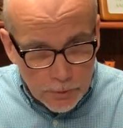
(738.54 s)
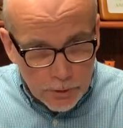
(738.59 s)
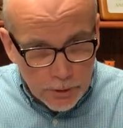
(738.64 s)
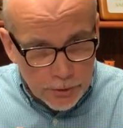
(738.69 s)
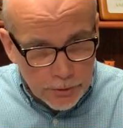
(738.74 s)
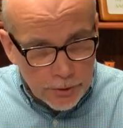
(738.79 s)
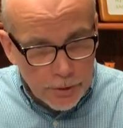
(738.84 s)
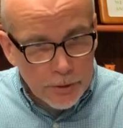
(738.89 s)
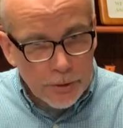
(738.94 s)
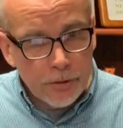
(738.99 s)

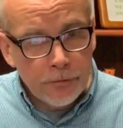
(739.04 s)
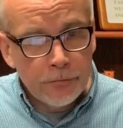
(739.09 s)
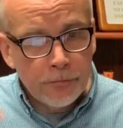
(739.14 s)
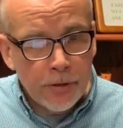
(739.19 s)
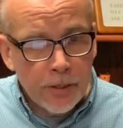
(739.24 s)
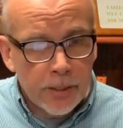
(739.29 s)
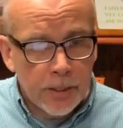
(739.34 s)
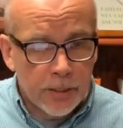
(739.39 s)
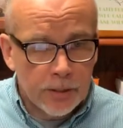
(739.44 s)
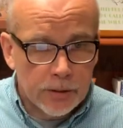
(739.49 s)
continually
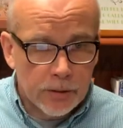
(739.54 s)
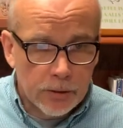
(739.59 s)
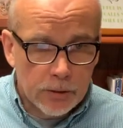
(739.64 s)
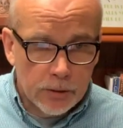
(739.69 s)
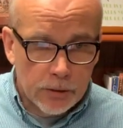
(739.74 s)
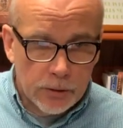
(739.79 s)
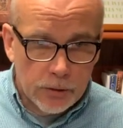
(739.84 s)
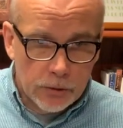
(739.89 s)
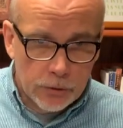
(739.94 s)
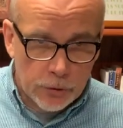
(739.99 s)
feeding
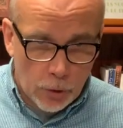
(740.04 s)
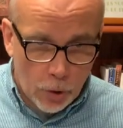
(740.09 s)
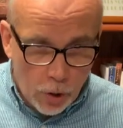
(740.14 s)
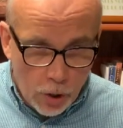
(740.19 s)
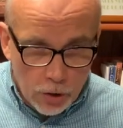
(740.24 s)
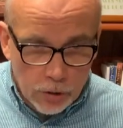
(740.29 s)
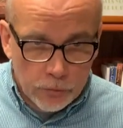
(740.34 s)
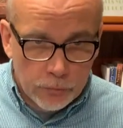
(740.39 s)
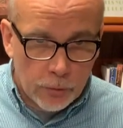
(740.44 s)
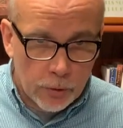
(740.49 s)
the
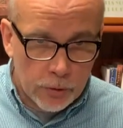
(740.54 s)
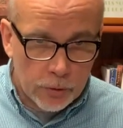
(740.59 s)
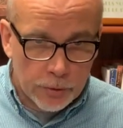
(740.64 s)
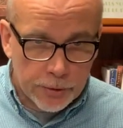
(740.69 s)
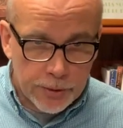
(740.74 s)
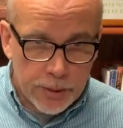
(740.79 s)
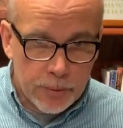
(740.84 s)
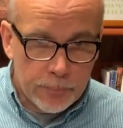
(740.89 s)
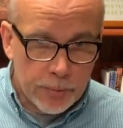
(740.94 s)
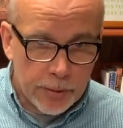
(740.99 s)
olive oil
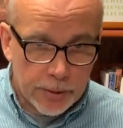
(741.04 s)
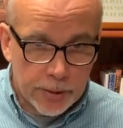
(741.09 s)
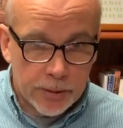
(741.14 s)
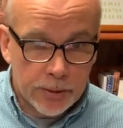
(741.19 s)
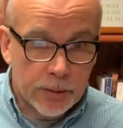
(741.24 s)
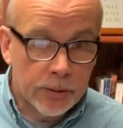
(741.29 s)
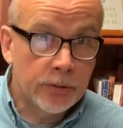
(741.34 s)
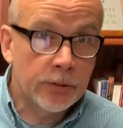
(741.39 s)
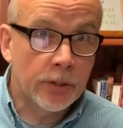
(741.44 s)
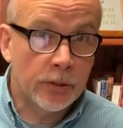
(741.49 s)
and keeping
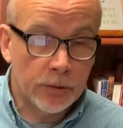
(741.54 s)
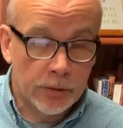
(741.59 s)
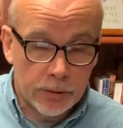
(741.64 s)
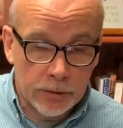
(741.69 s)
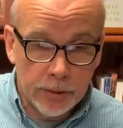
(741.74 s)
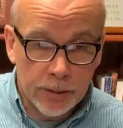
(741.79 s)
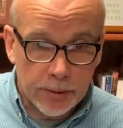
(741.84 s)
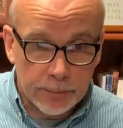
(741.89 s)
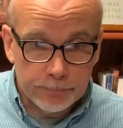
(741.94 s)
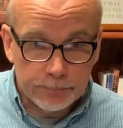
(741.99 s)
it continually
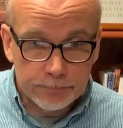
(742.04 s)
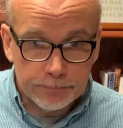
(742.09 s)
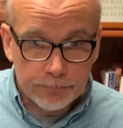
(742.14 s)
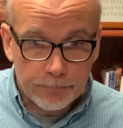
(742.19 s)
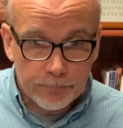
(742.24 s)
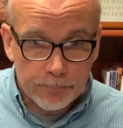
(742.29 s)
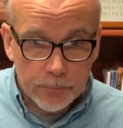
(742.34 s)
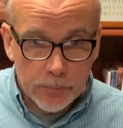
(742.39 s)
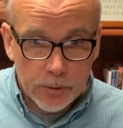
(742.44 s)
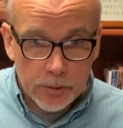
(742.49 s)
lit.
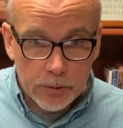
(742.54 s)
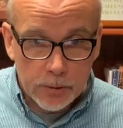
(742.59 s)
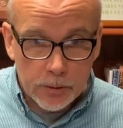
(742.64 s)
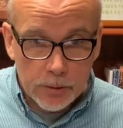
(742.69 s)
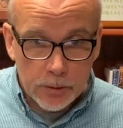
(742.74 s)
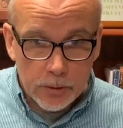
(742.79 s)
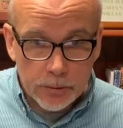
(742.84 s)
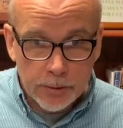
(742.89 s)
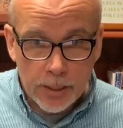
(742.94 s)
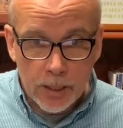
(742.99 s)

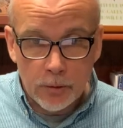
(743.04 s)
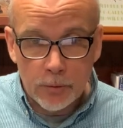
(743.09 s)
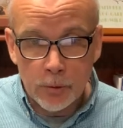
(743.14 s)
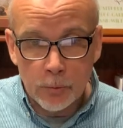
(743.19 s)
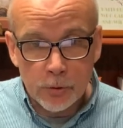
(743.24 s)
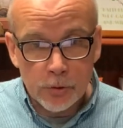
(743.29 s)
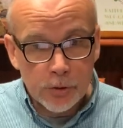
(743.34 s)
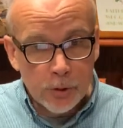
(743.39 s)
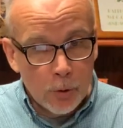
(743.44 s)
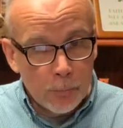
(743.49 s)
Now,
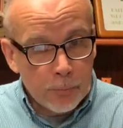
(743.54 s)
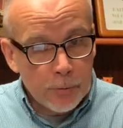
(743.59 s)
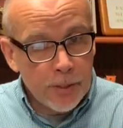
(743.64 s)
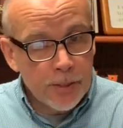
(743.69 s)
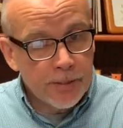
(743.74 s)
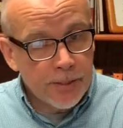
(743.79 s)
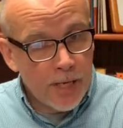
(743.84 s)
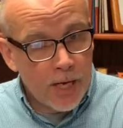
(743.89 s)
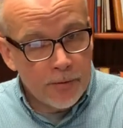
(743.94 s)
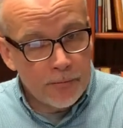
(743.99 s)
there was no
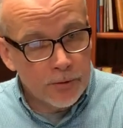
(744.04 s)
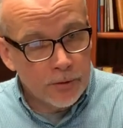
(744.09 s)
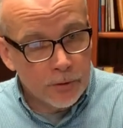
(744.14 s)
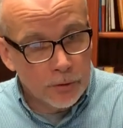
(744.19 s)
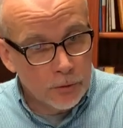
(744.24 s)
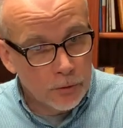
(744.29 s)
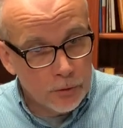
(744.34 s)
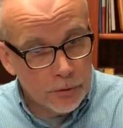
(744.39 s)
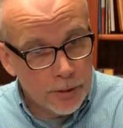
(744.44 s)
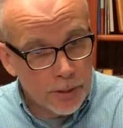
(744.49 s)
priest having
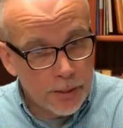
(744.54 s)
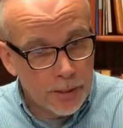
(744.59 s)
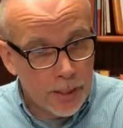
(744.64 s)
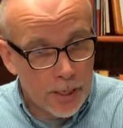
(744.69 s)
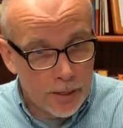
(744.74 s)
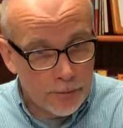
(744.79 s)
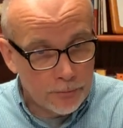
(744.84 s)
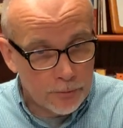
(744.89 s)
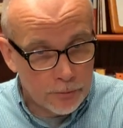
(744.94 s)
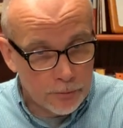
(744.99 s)
to look in
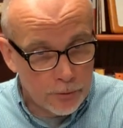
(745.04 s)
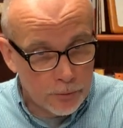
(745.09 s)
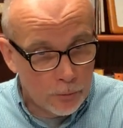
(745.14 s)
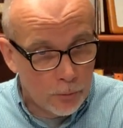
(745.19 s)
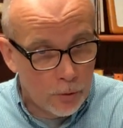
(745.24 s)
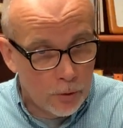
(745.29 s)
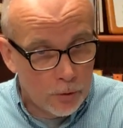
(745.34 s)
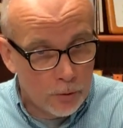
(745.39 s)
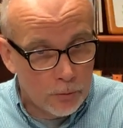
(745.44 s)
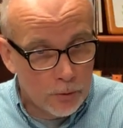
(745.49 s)
after the
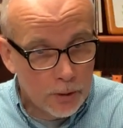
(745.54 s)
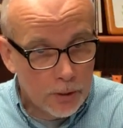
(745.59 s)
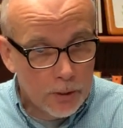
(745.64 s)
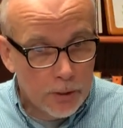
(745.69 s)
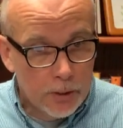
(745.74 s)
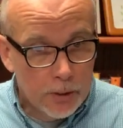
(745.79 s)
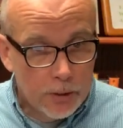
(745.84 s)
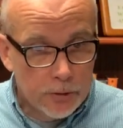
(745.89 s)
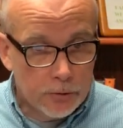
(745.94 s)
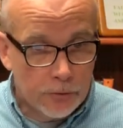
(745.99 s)
oil
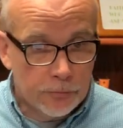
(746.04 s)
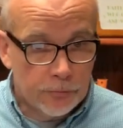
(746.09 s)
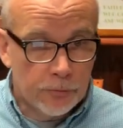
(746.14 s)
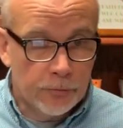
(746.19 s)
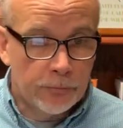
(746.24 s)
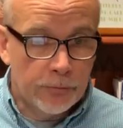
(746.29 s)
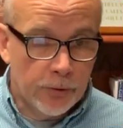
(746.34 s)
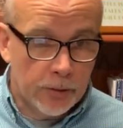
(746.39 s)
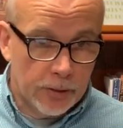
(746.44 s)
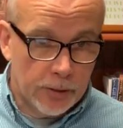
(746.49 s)
to
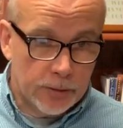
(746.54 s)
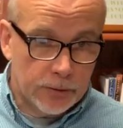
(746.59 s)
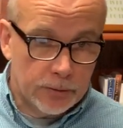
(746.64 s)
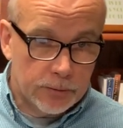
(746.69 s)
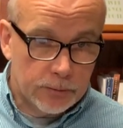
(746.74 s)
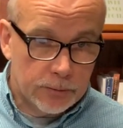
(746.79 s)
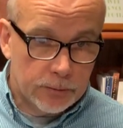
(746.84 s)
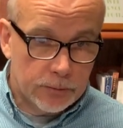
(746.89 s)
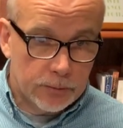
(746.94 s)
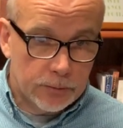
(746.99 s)
fulfill it.
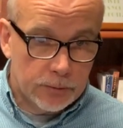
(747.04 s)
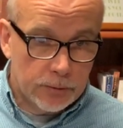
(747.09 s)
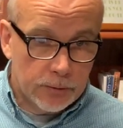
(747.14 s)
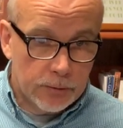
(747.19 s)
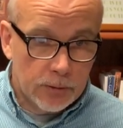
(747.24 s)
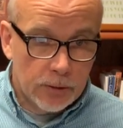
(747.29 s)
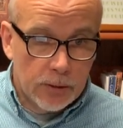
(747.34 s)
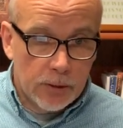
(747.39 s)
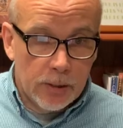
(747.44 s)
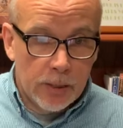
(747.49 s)

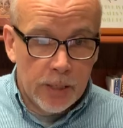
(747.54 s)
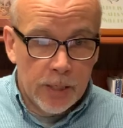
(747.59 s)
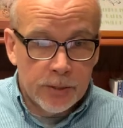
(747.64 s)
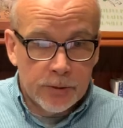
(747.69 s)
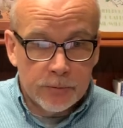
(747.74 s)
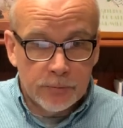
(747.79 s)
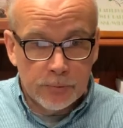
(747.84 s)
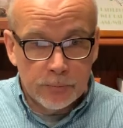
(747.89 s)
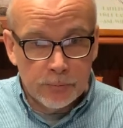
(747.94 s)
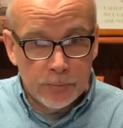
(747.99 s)

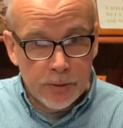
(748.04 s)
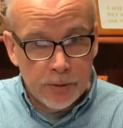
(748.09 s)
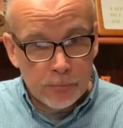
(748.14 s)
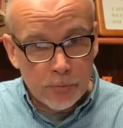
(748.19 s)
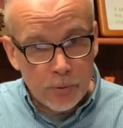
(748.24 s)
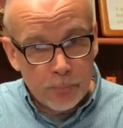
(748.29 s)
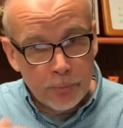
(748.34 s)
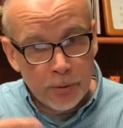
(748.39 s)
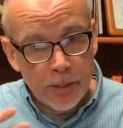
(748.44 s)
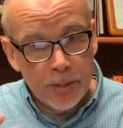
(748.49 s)
It's
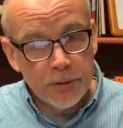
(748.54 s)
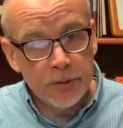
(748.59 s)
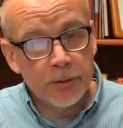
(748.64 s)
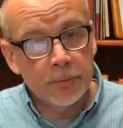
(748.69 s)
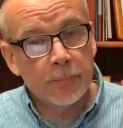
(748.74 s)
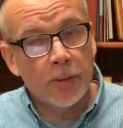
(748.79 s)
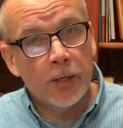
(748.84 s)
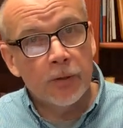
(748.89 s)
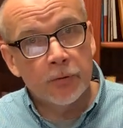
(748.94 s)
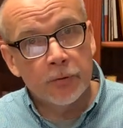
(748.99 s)

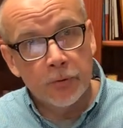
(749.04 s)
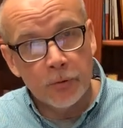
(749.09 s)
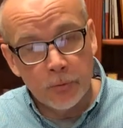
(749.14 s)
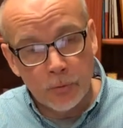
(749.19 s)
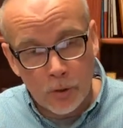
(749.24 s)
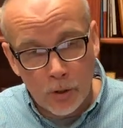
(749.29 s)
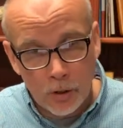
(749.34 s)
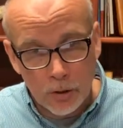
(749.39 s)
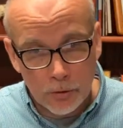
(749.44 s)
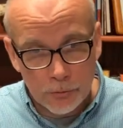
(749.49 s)
replenishing by the
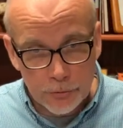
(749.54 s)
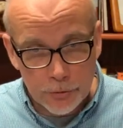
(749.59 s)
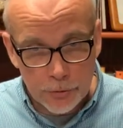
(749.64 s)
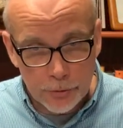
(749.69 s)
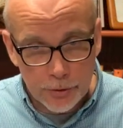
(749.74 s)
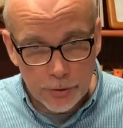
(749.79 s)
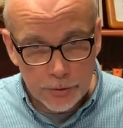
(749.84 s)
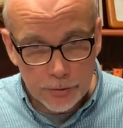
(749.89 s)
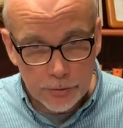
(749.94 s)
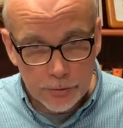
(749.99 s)
2 olive
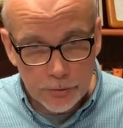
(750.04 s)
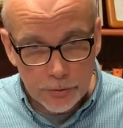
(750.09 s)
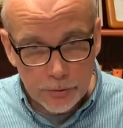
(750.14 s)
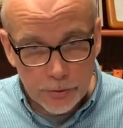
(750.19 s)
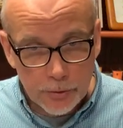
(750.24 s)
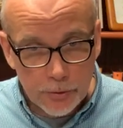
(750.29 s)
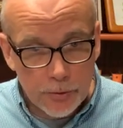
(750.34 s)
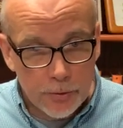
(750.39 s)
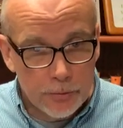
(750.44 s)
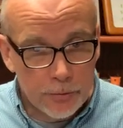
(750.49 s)
trees.
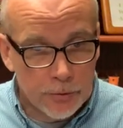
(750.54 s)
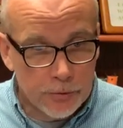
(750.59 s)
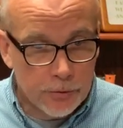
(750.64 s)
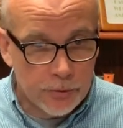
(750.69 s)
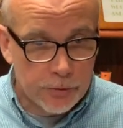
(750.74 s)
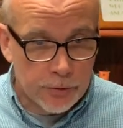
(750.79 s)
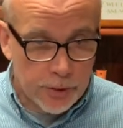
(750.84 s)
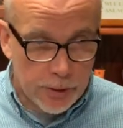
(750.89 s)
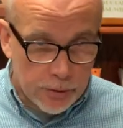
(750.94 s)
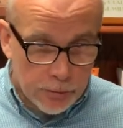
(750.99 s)
This
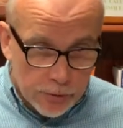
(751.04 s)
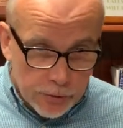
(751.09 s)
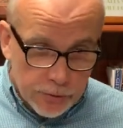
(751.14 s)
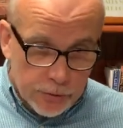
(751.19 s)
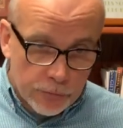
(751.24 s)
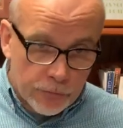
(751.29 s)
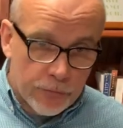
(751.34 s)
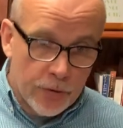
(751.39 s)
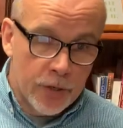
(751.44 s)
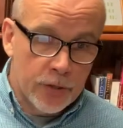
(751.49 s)
is an
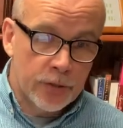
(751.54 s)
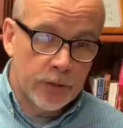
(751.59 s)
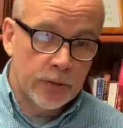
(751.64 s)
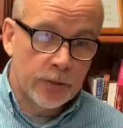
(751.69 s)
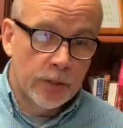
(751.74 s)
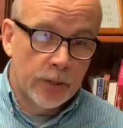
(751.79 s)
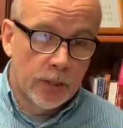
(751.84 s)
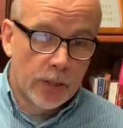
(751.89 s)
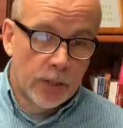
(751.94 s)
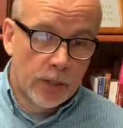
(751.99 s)
interesting
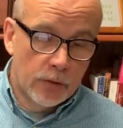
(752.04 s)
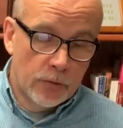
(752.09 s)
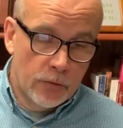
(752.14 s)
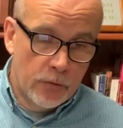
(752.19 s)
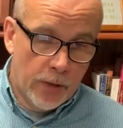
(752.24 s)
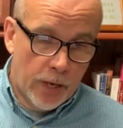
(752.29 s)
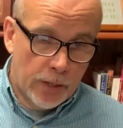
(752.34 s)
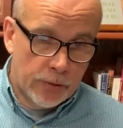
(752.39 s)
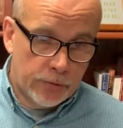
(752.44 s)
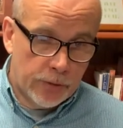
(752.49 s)
vision
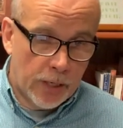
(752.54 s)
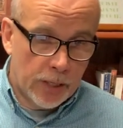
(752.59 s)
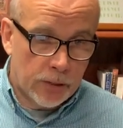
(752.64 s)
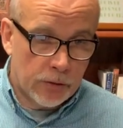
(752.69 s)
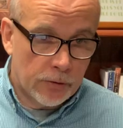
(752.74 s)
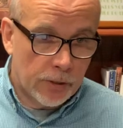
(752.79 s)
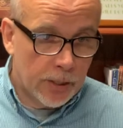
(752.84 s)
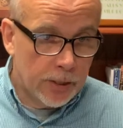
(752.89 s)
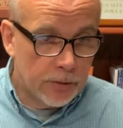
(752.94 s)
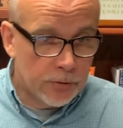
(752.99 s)
that
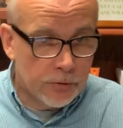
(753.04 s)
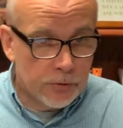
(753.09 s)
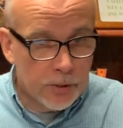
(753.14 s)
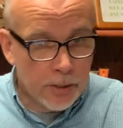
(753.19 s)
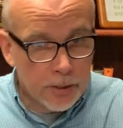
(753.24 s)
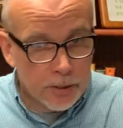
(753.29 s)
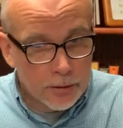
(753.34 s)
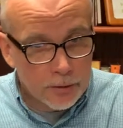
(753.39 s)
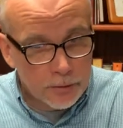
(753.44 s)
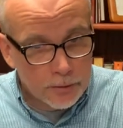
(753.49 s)
Zechariah is
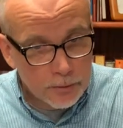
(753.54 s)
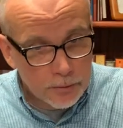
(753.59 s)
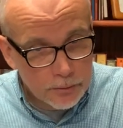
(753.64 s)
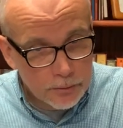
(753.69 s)
seeing.